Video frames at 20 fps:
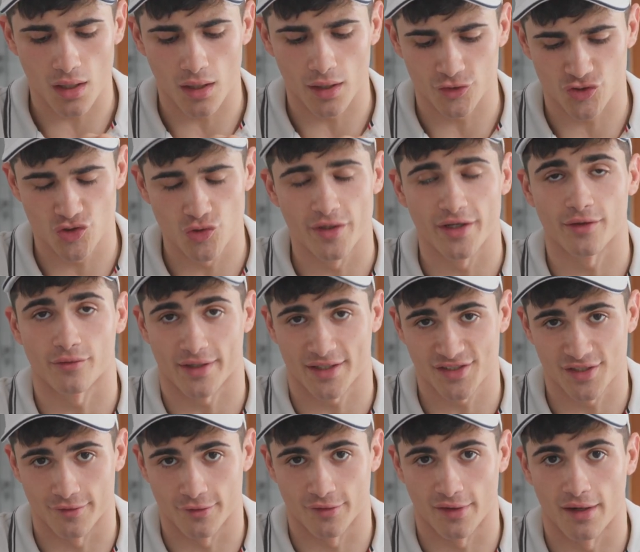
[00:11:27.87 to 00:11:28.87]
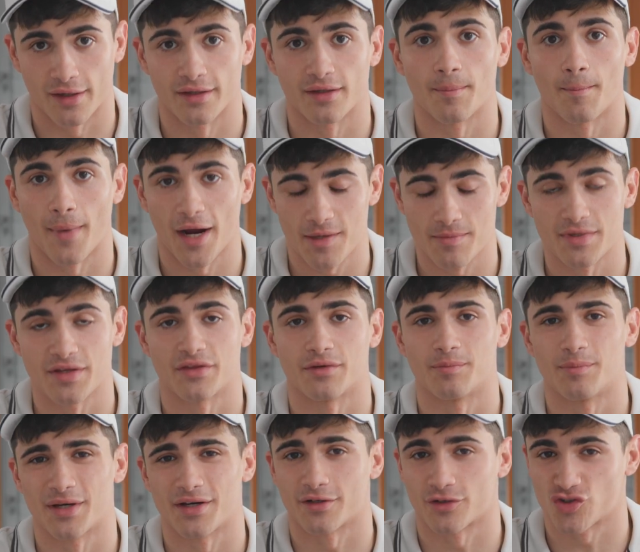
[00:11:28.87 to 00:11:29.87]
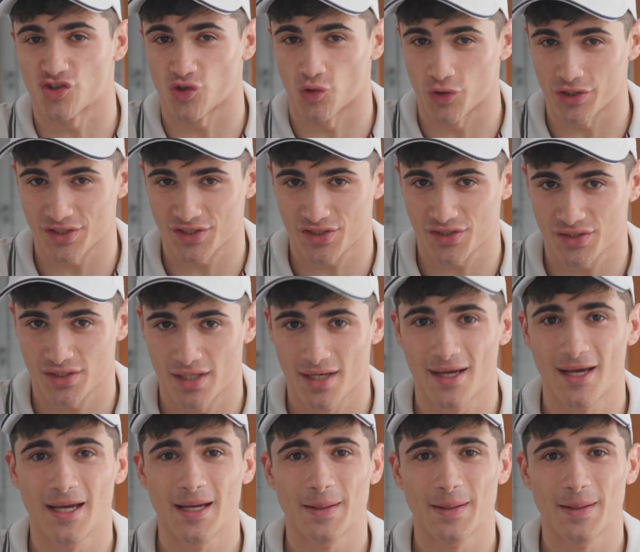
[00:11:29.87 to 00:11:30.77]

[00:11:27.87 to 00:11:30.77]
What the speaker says: shooting Rec 709 might be the better choice.